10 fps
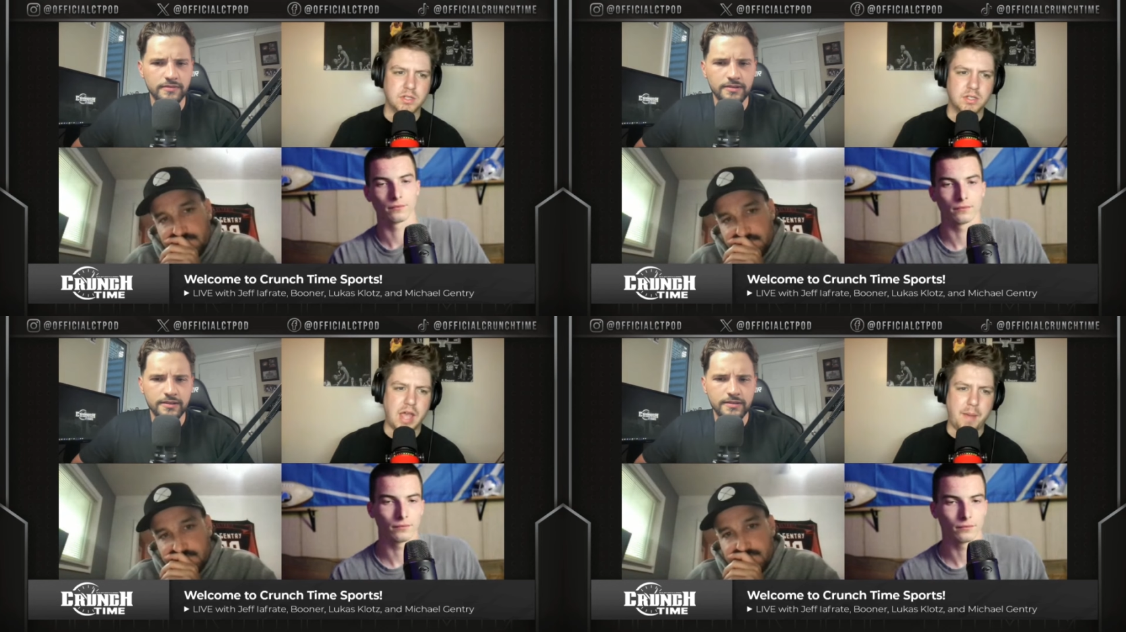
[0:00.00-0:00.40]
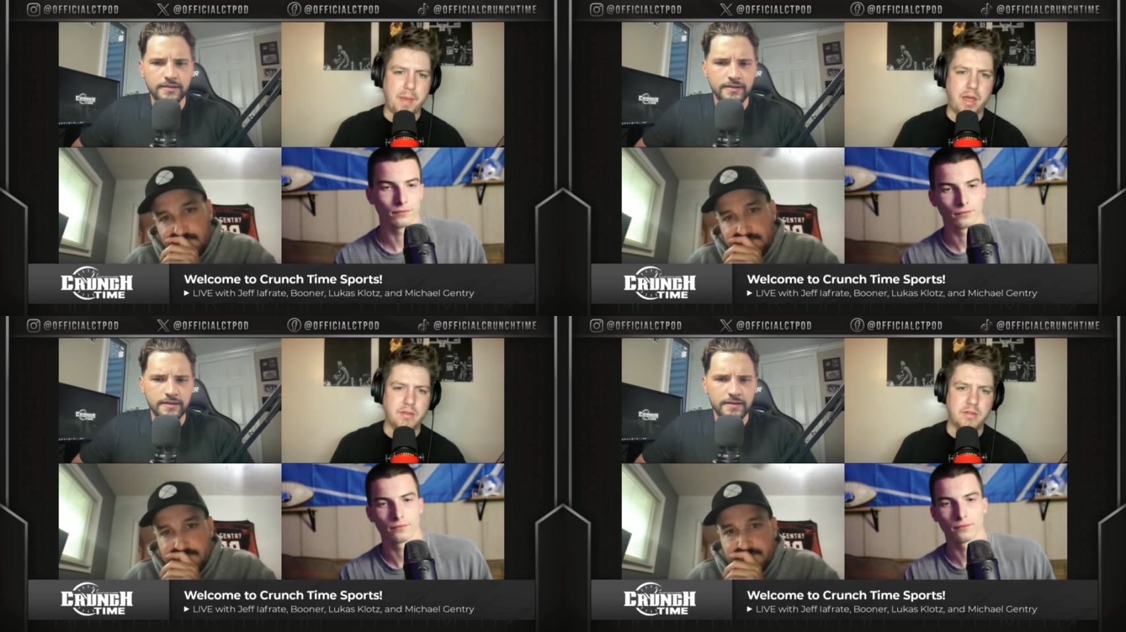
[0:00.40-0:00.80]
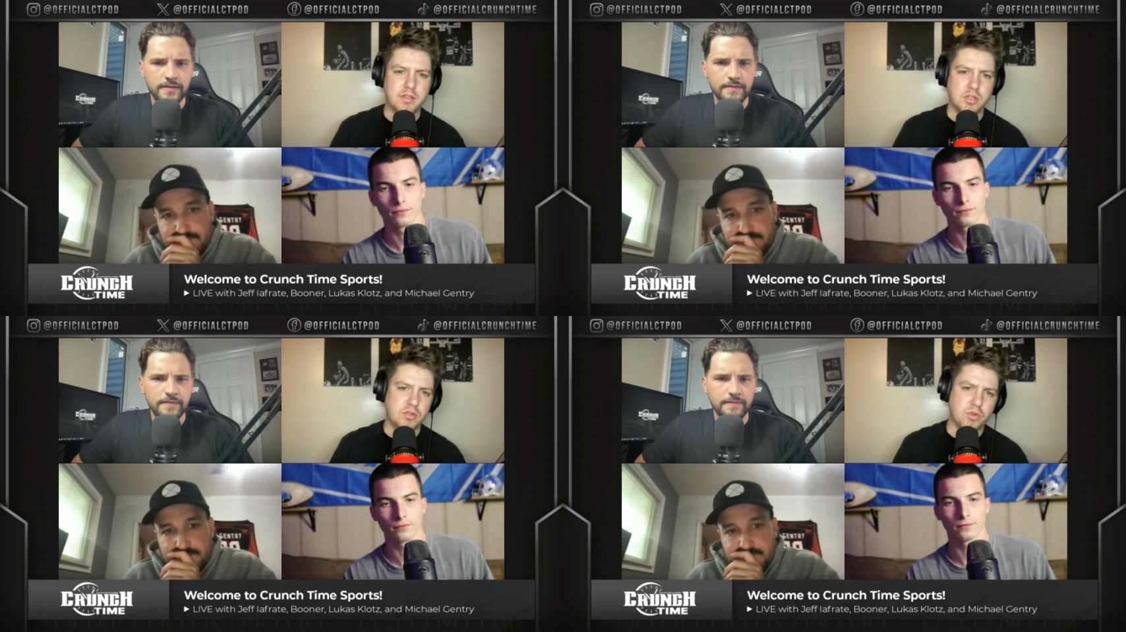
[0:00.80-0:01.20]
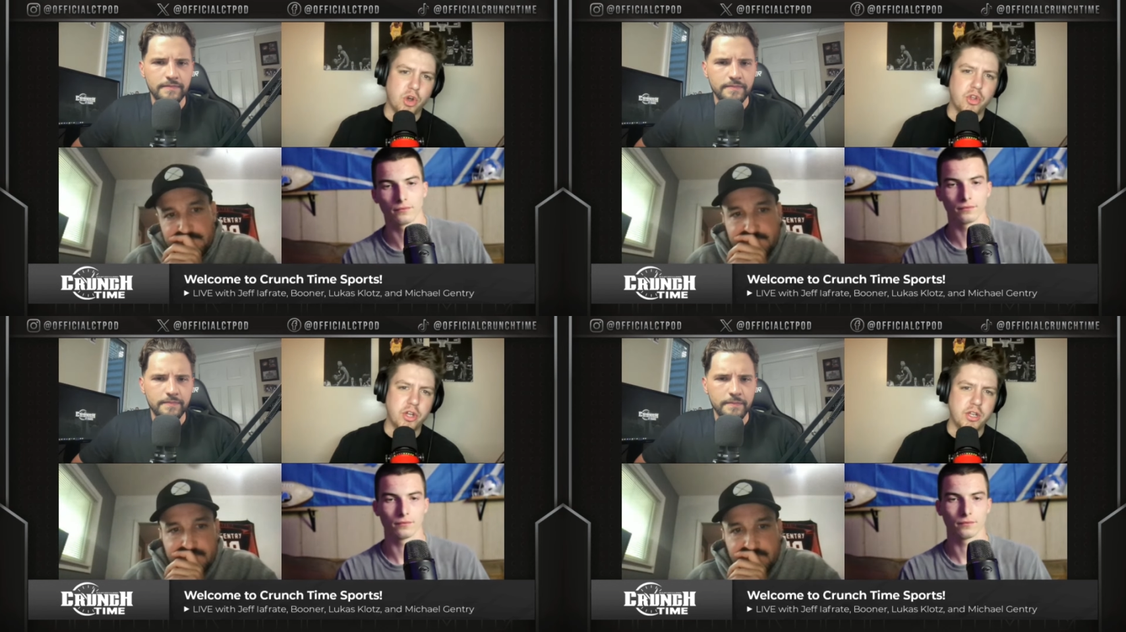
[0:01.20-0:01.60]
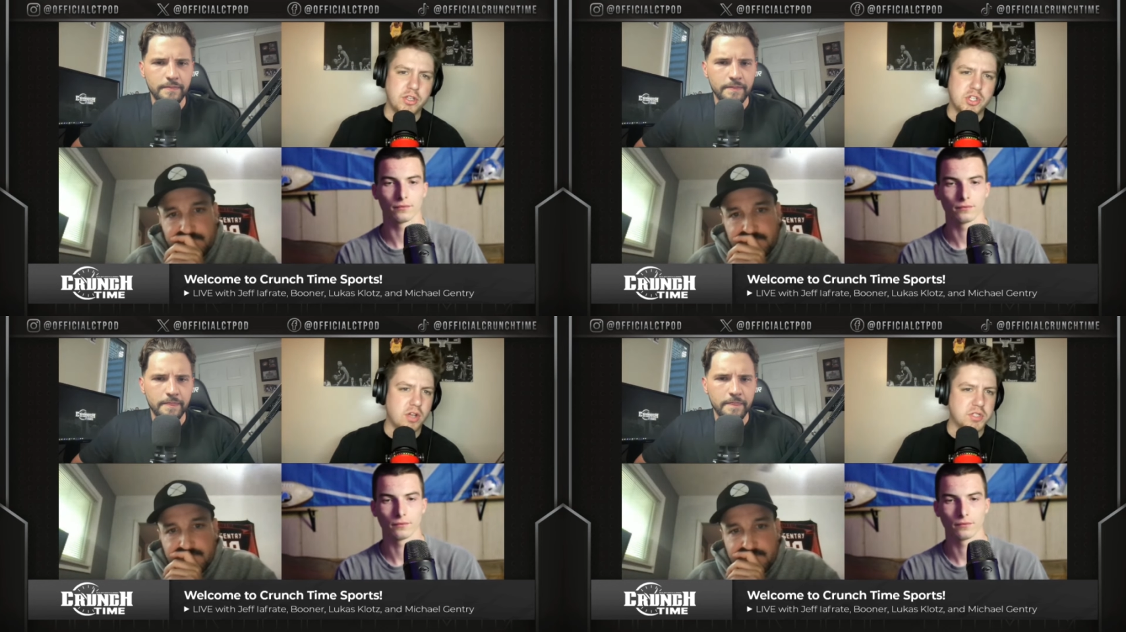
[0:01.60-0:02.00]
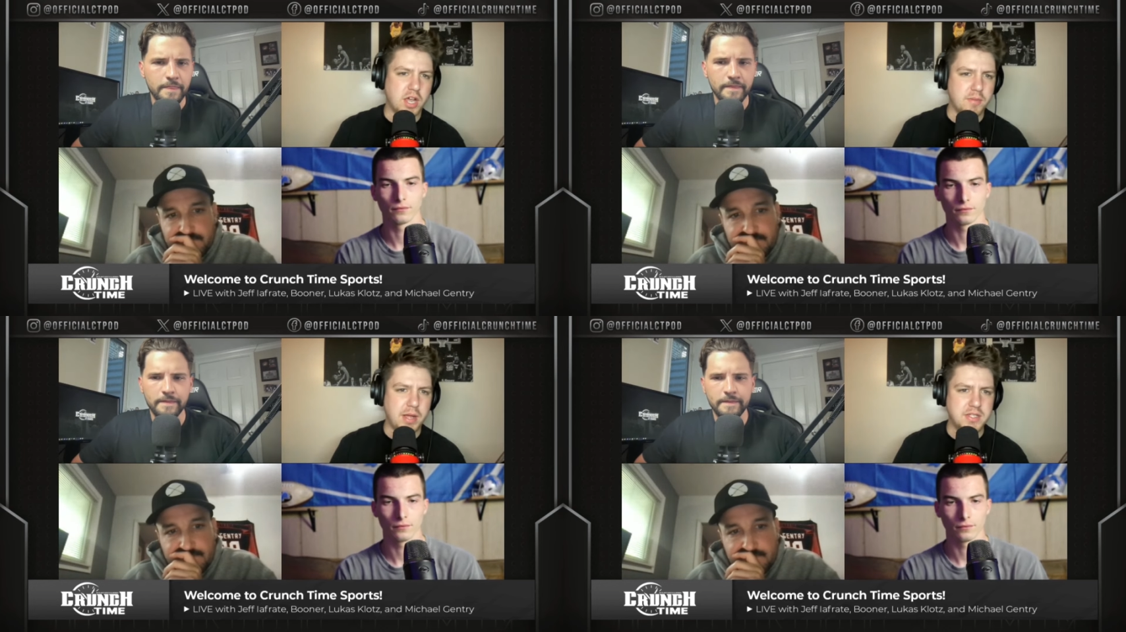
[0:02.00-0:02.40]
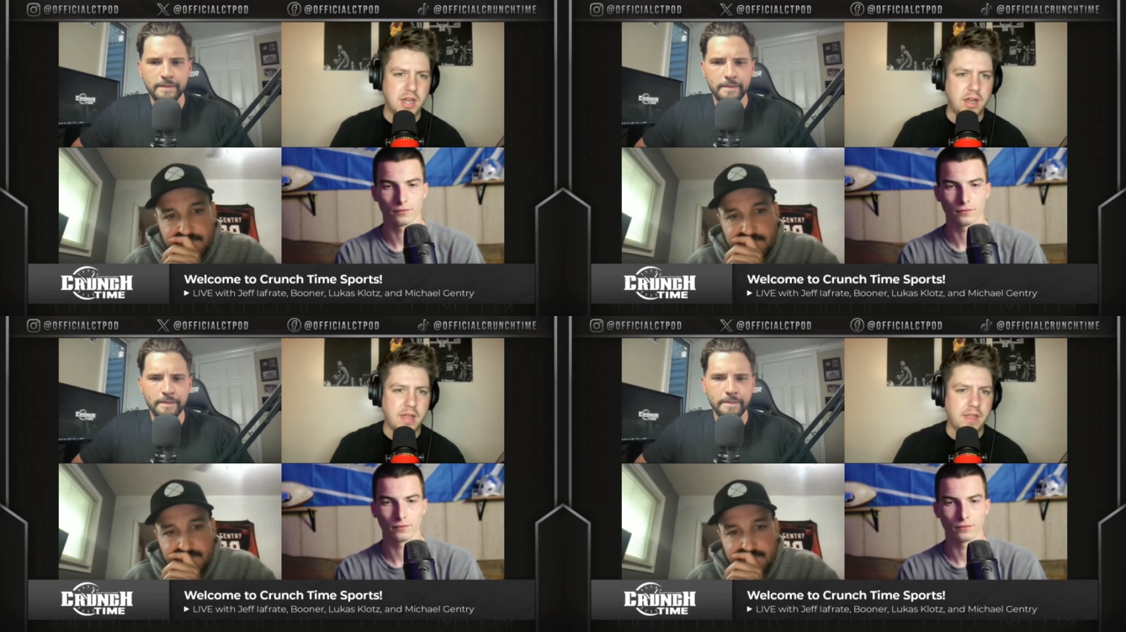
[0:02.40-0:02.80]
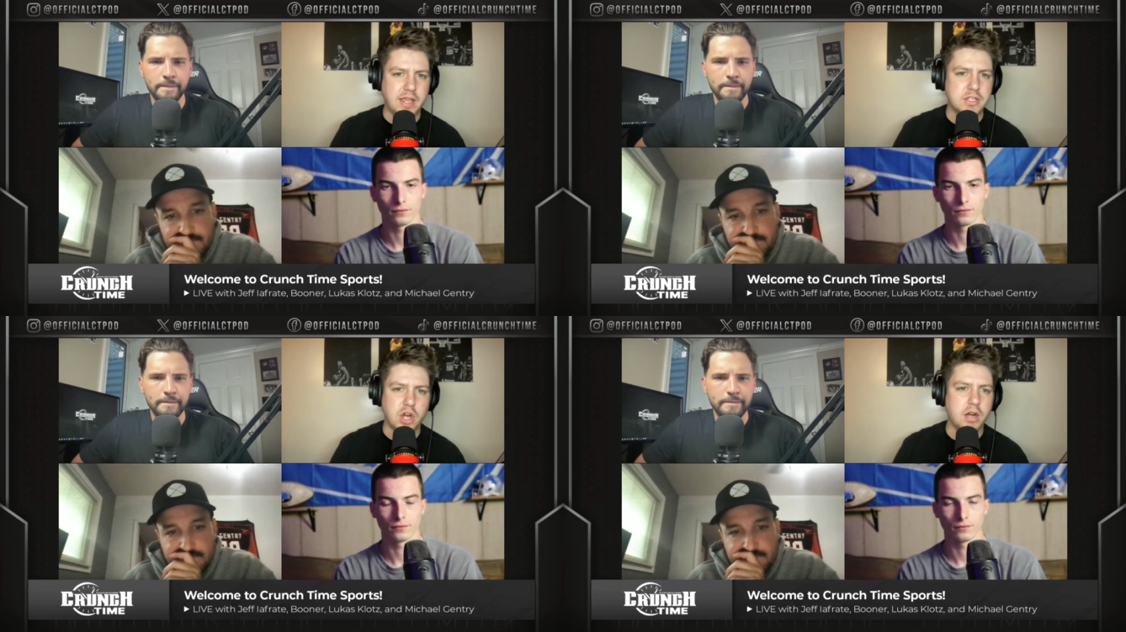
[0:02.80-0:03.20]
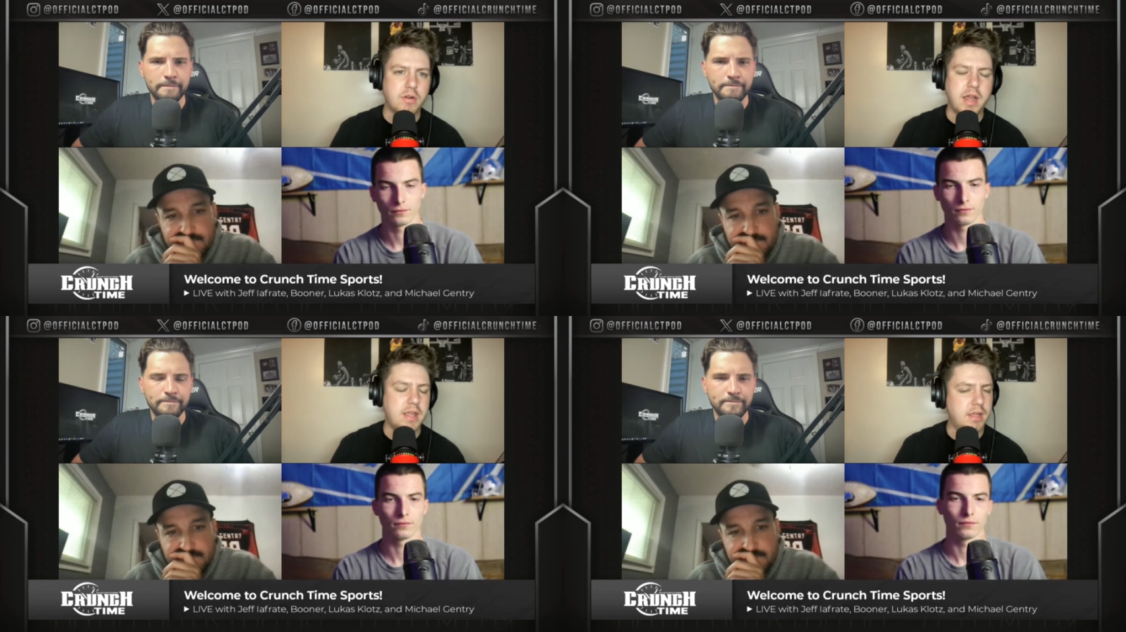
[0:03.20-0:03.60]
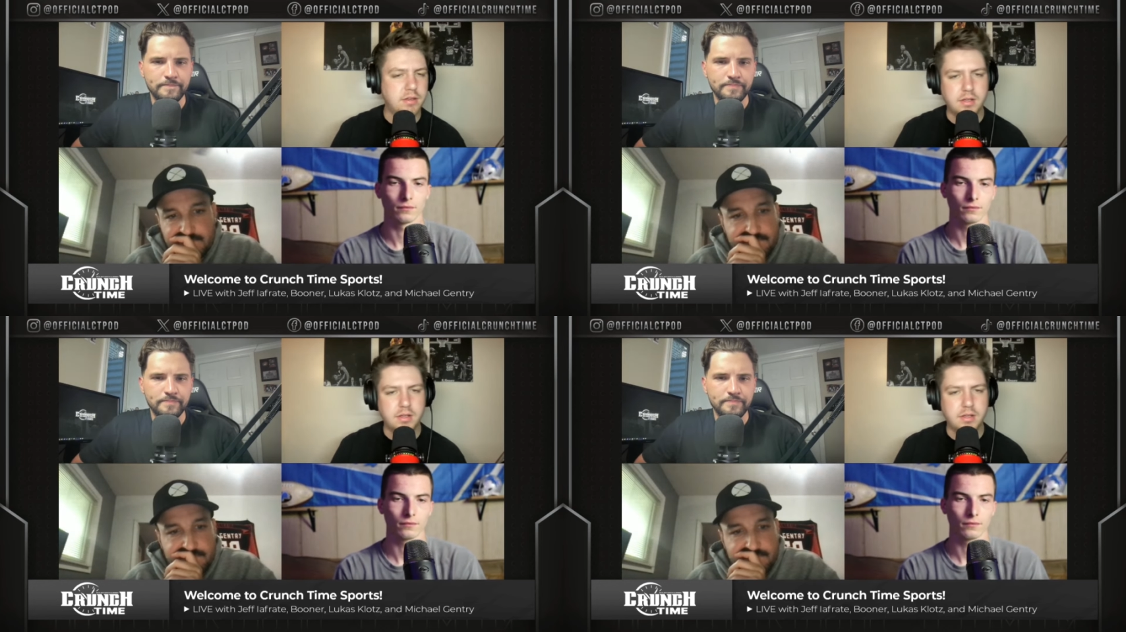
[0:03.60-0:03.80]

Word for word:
Speaker 1: Yeah, I'm not, uh, earlier in the show talking about Terrion. Like he's already.